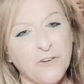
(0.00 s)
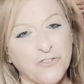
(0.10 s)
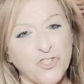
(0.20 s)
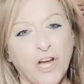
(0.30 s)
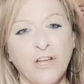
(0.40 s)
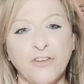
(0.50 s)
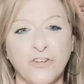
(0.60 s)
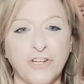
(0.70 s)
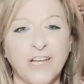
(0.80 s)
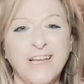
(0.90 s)
our
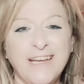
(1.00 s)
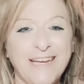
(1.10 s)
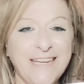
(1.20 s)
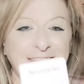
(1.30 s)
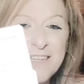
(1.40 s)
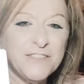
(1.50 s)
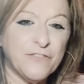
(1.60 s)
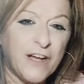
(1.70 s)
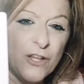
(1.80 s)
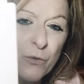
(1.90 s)
childhood, it does
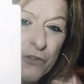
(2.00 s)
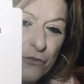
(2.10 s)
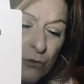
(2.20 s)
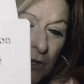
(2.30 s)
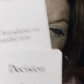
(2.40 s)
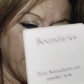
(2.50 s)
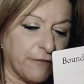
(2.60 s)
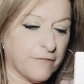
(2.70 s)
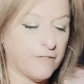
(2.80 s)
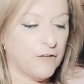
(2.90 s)
follow us through
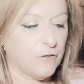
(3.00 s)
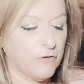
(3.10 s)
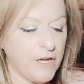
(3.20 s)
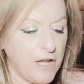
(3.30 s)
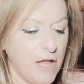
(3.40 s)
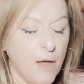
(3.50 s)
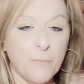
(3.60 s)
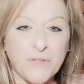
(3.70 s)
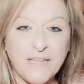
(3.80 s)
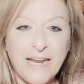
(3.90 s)
life, right?
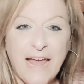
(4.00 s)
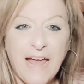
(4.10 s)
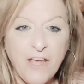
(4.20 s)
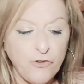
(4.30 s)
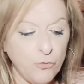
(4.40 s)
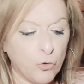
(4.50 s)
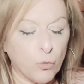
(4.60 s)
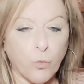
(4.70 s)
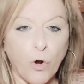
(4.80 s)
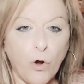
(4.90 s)
But then as you
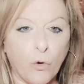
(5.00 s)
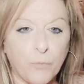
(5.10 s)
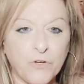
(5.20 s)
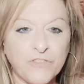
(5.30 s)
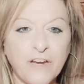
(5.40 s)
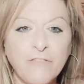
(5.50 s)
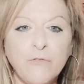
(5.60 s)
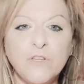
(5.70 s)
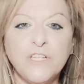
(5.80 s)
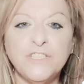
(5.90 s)
grow, because every
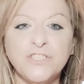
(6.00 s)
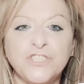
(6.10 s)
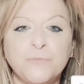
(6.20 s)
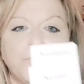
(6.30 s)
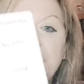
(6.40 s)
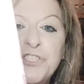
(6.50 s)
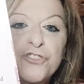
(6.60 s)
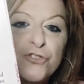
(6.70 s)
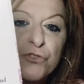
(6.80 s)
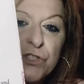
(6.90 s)
relationship teaches you